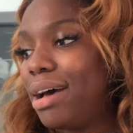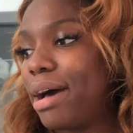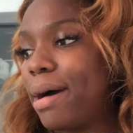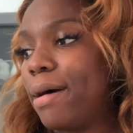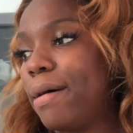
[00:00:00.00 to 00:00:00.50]

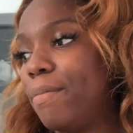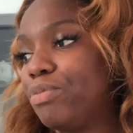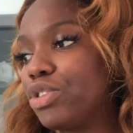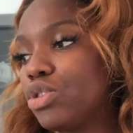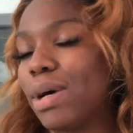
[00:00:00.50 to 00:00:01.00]
Um,
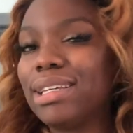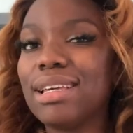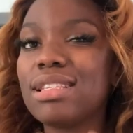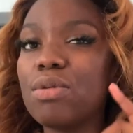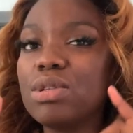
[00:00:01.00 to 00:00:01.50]
so I
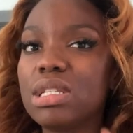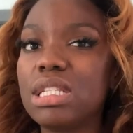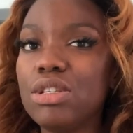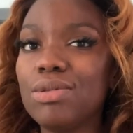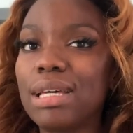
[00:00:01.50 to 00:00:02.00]
guess I will
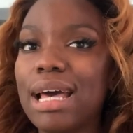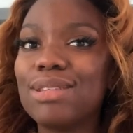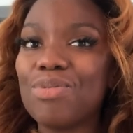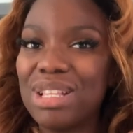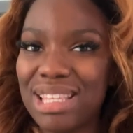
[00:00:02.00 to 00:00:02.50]
see you
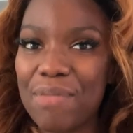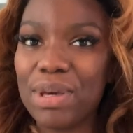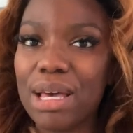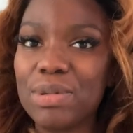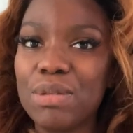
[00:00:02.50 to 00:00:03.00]
guys once I
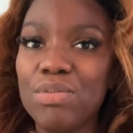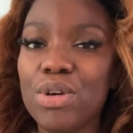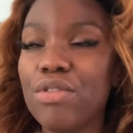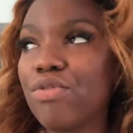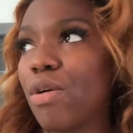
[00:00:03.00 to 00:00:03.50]
pick up
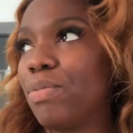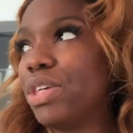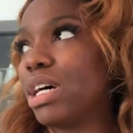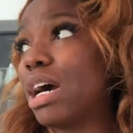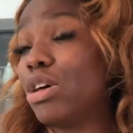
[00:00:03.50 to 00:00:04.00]
Sipiwe from
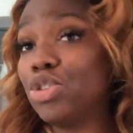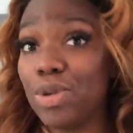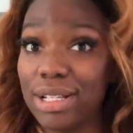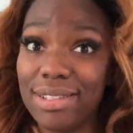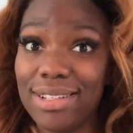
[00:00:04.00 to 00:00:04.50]
the
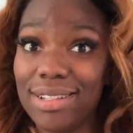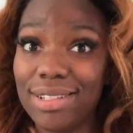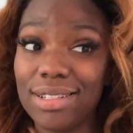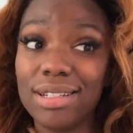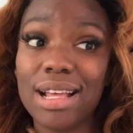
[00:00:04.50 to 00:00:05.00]
Gautrain
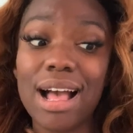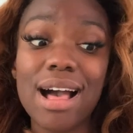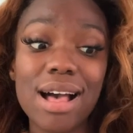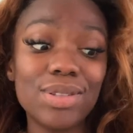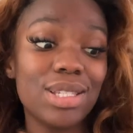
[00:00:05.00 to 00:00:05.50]
station.
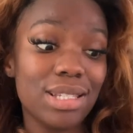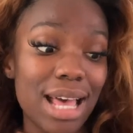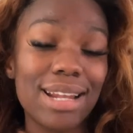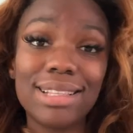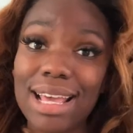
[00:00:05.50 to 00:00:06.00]

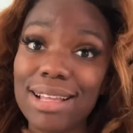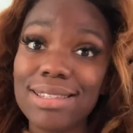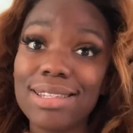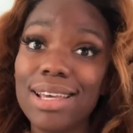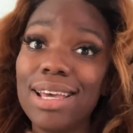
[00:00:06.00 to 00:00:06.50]
Outside of
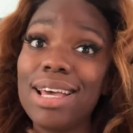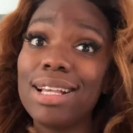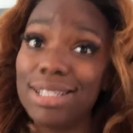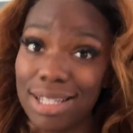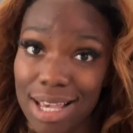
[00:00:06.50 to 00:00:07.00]
that,
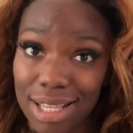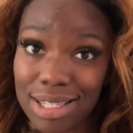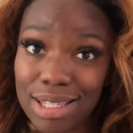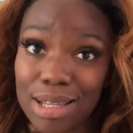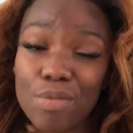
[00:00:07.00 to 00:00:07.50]

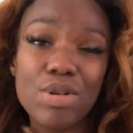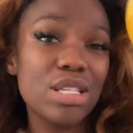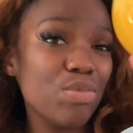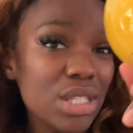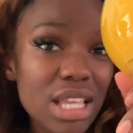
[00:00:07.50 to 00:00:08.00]
cheers.
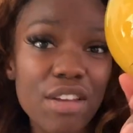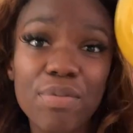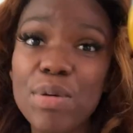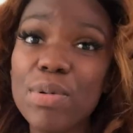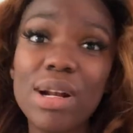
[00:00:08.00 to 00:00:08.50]
Please be
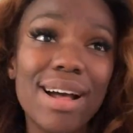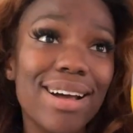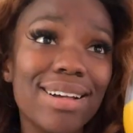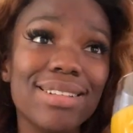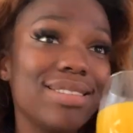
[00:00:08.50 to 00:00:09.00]
safe. People
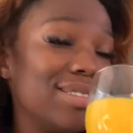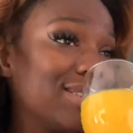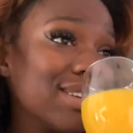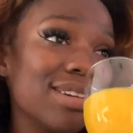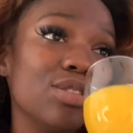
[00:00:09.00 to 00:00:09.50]
are
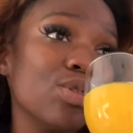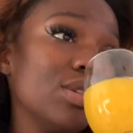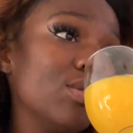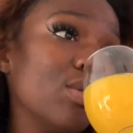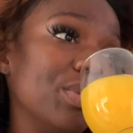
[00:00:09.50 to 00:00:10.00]

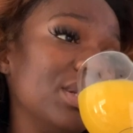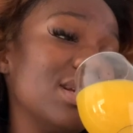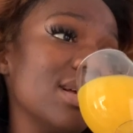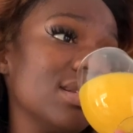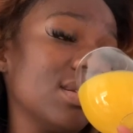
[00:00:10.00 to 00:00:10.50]
screenshotting your
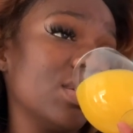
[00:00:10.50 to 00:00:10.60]
pictures,